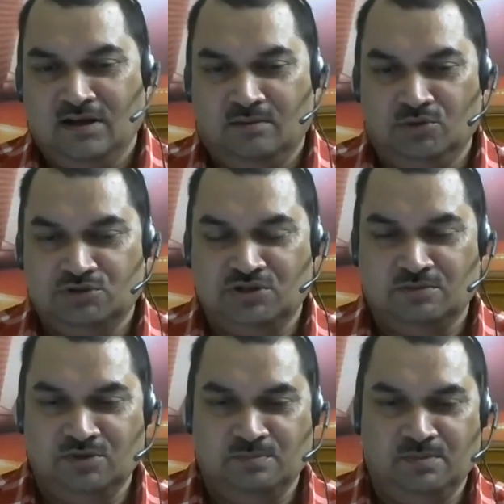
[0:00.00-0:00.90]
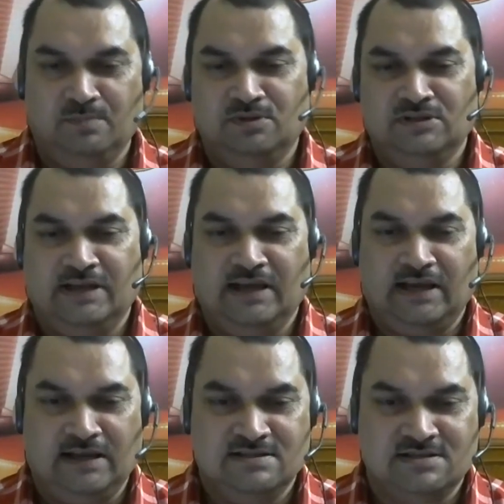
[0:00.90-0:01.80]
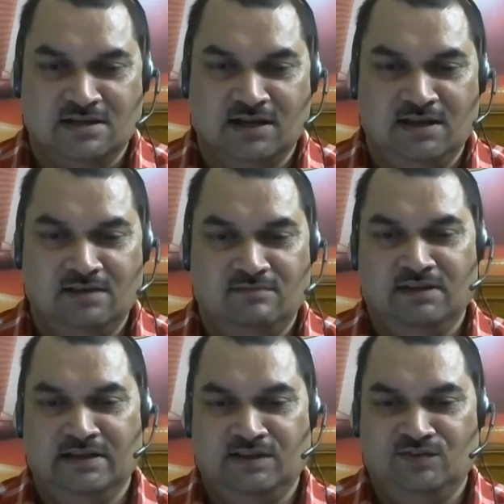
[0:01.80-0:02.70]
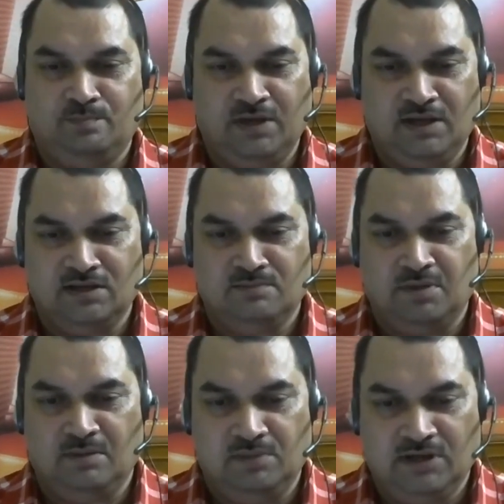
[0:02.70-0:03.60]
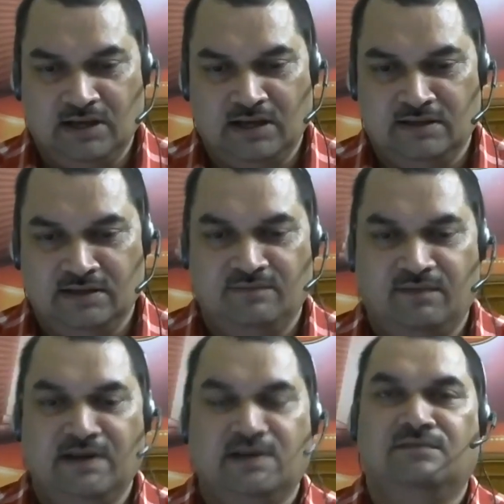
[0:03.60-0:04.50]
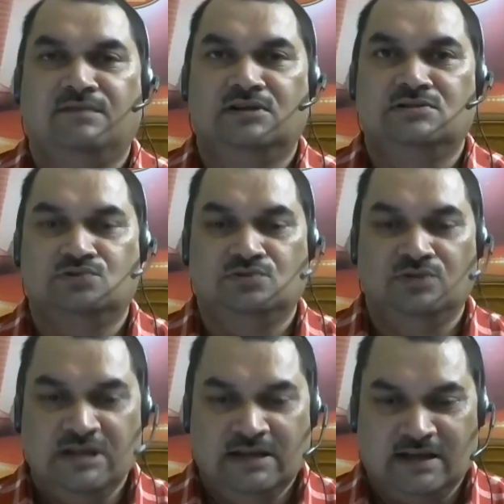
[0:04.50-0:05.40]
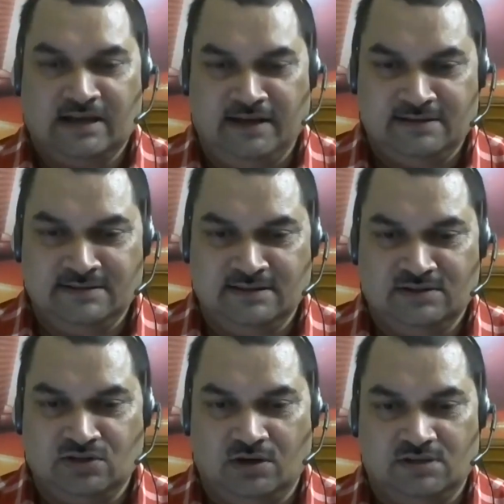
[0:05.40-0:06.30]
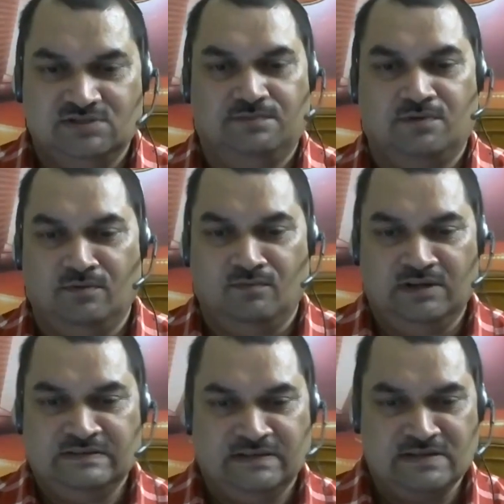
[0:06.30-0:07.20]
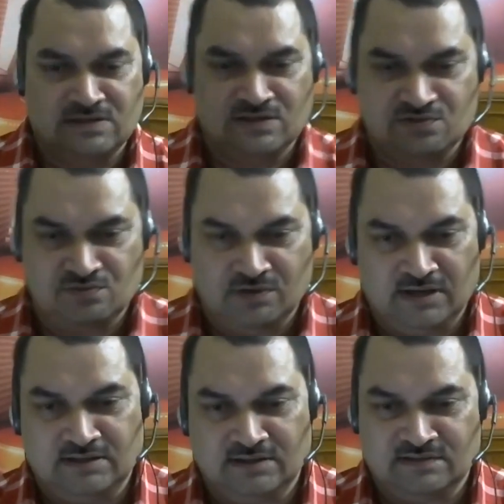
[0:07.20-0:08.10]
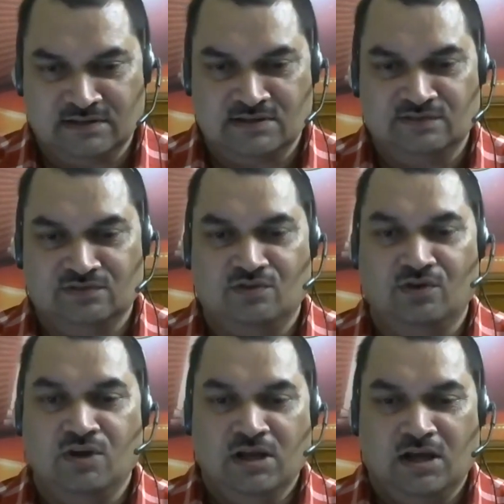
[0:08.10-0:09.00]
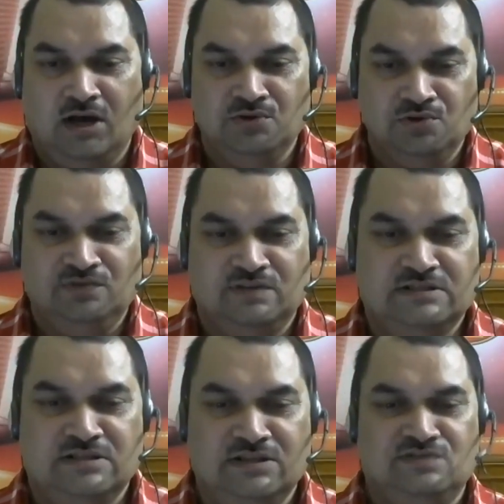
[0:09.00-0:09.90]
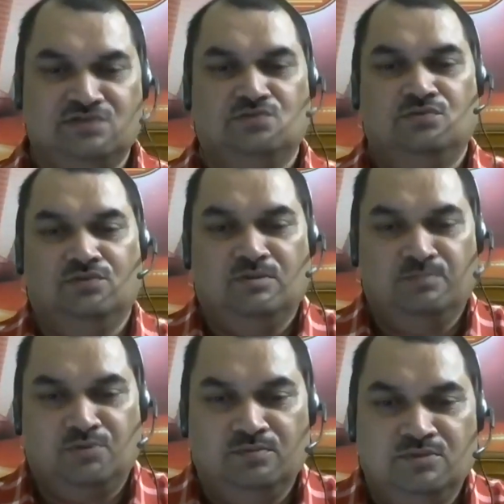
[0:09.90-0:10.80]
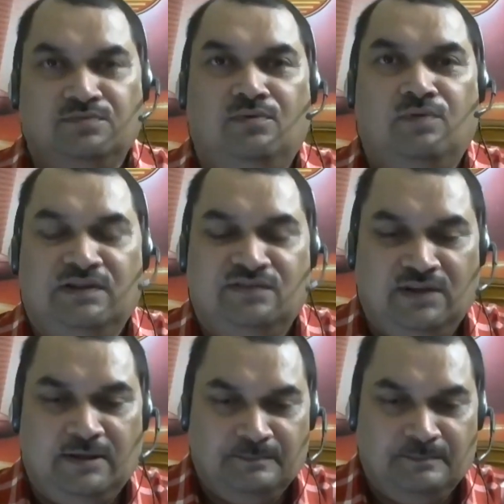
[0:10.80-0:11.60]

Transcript: most of the people they struggle when they speak in public and they find difficult to connect the thoughts from one sentence to another sentence so how do you suggest to improve the fluency